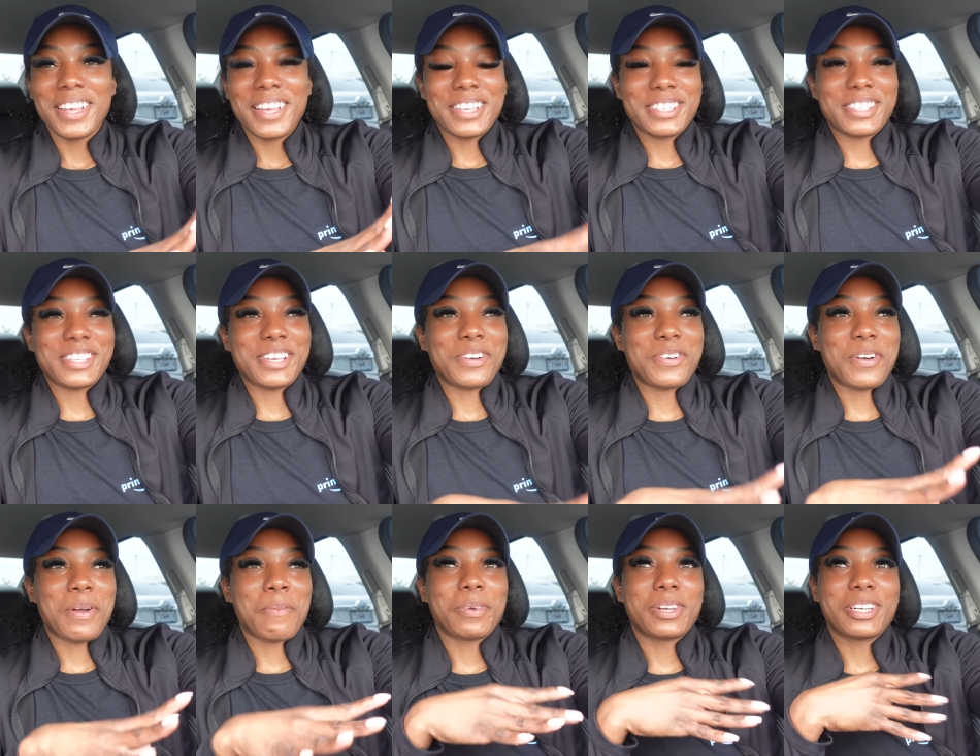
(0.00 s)
so
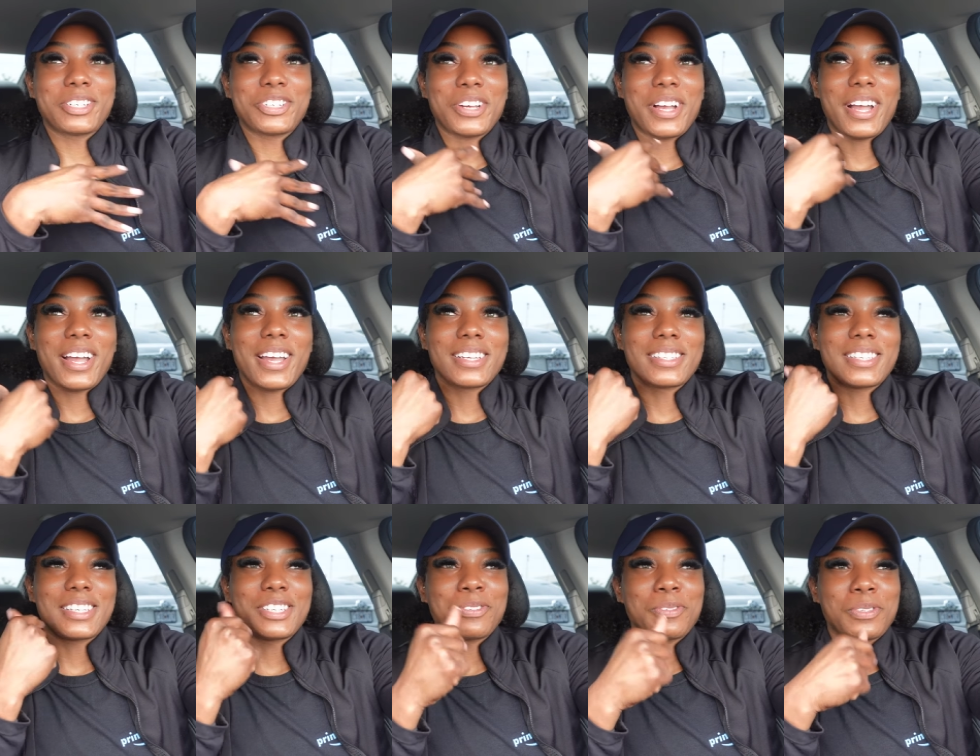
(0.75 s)
i'm gonna try
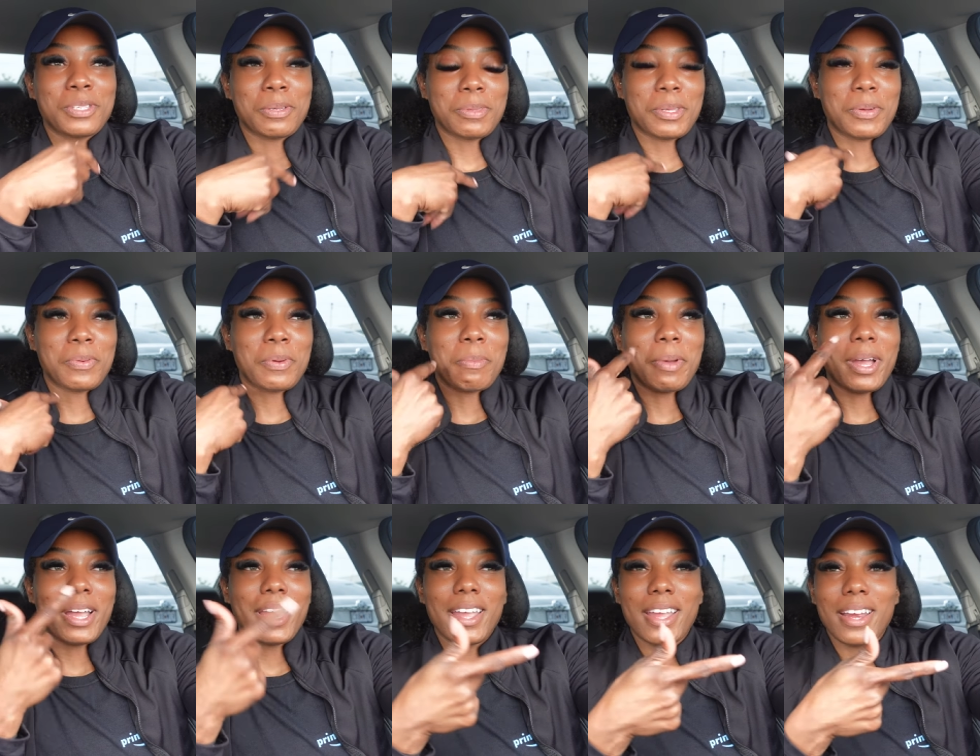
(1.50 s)
to do something with
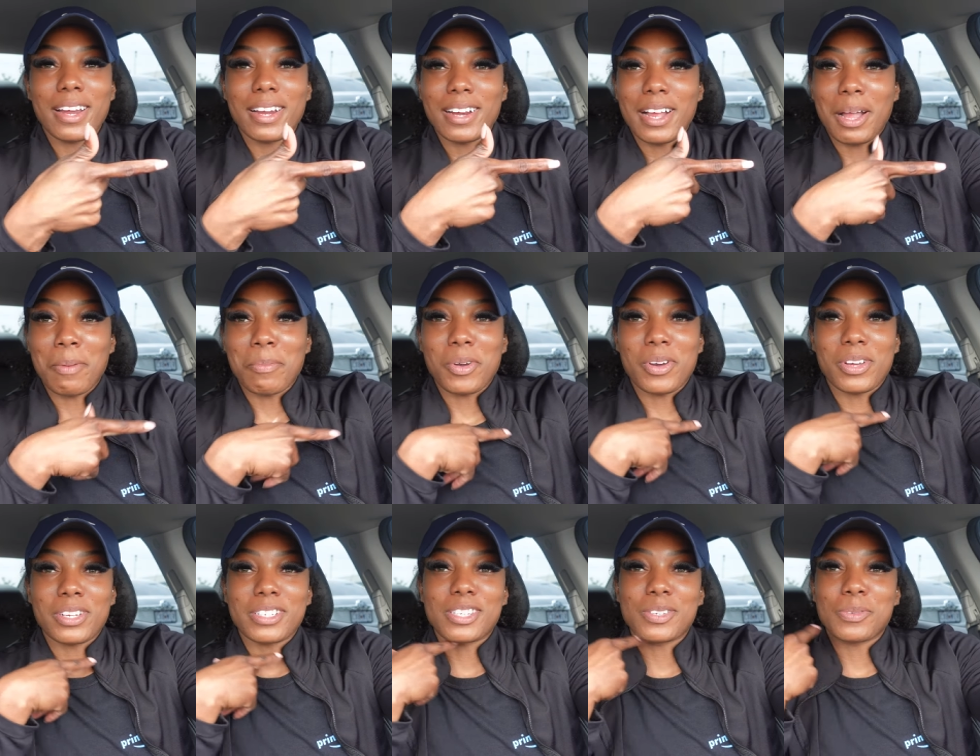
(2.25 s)
my hair i'm
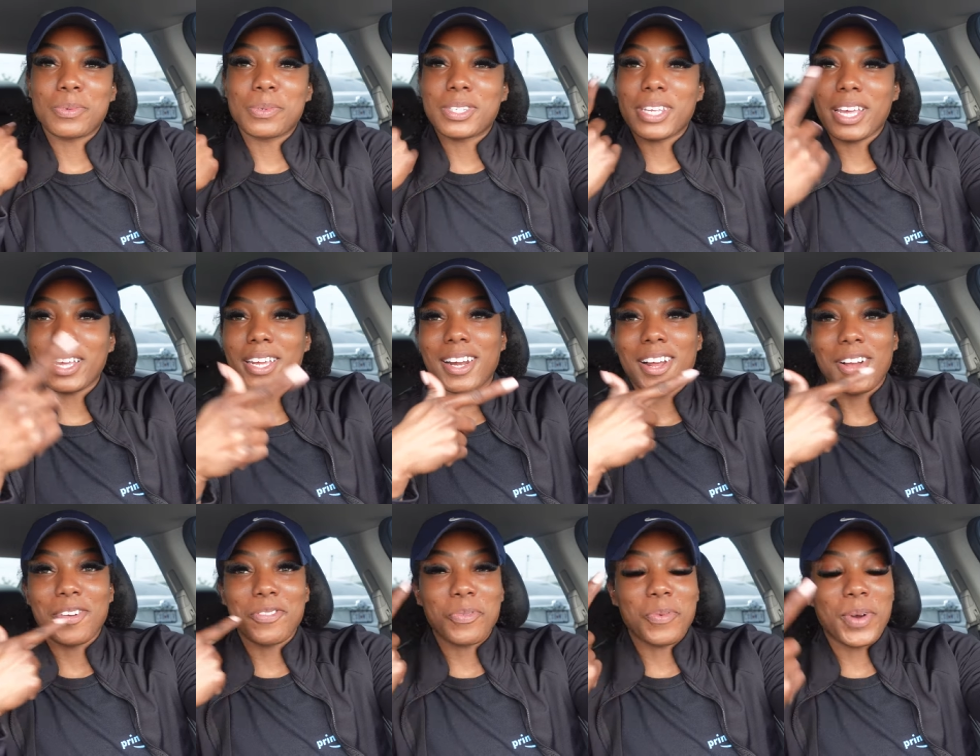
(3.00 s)
going to take it
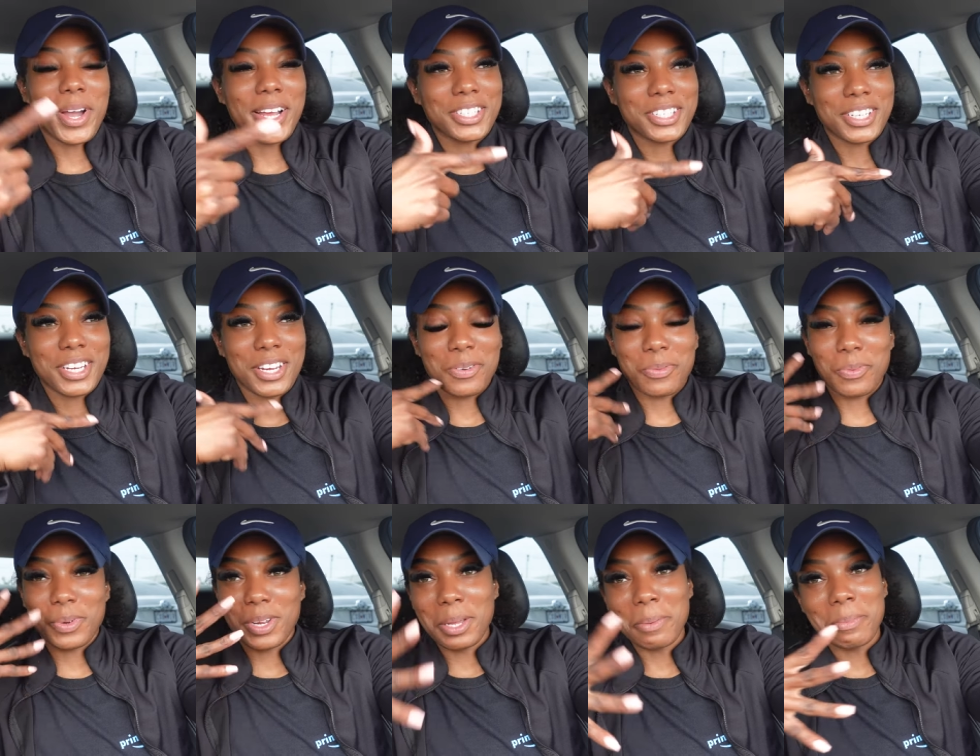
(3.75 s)
off wash it
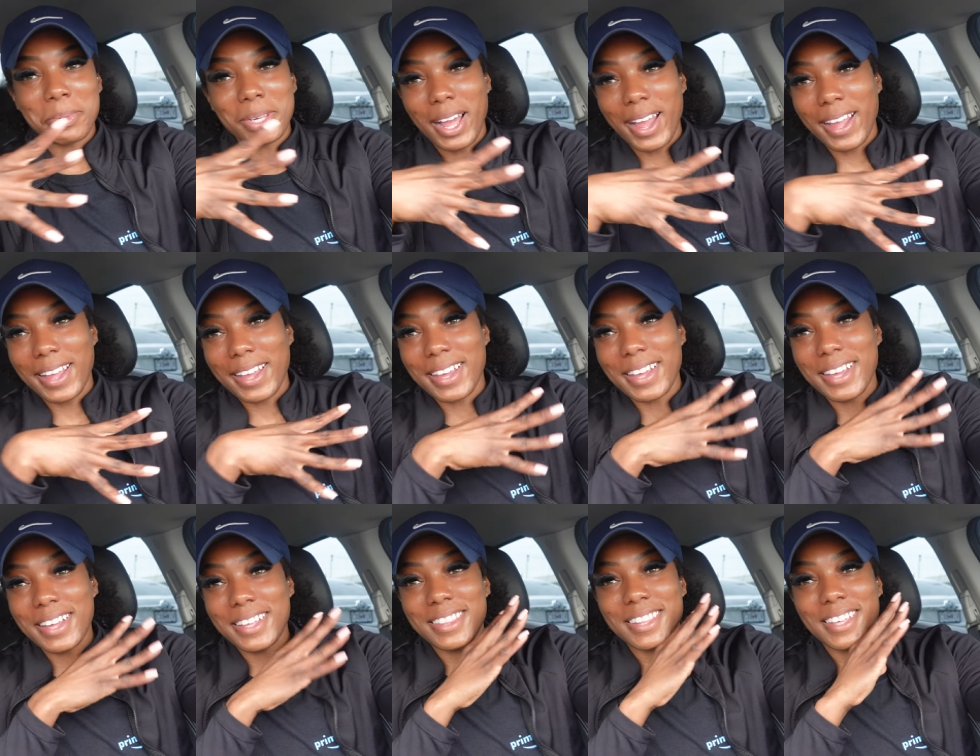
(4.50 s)
reapply
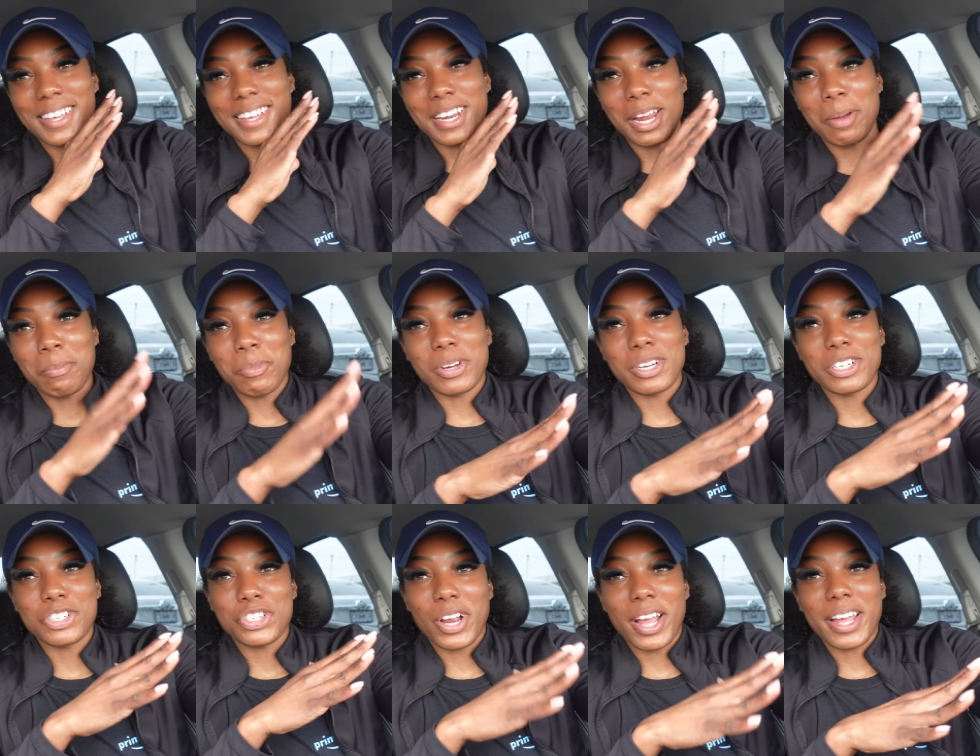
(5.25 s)
it and then i'm
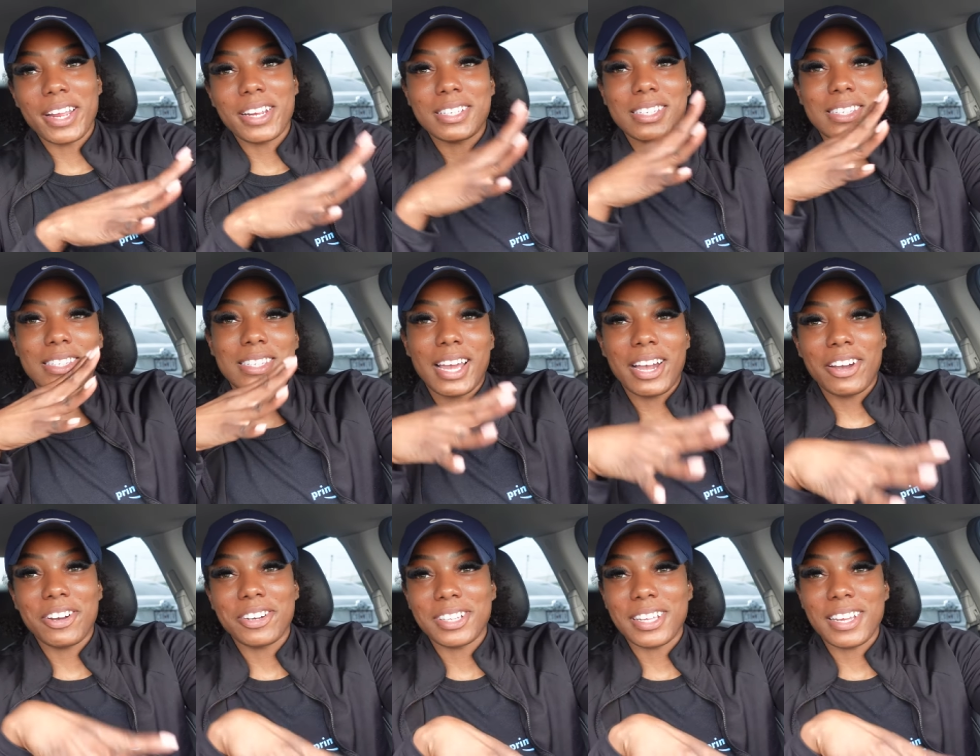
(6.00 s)
gonna try to
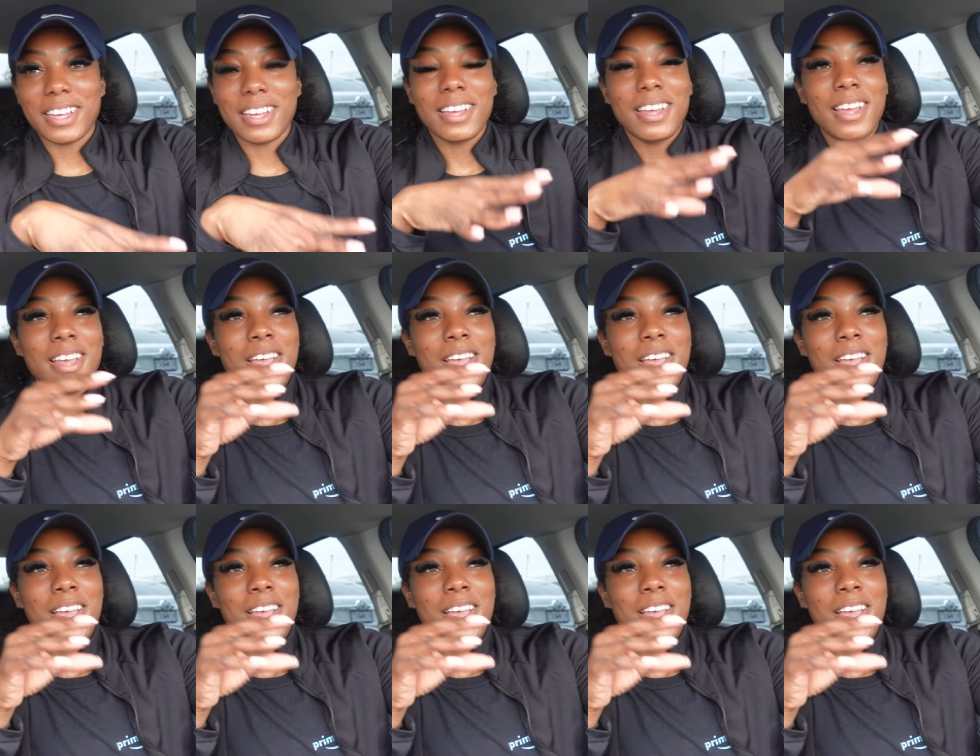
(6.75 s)
style it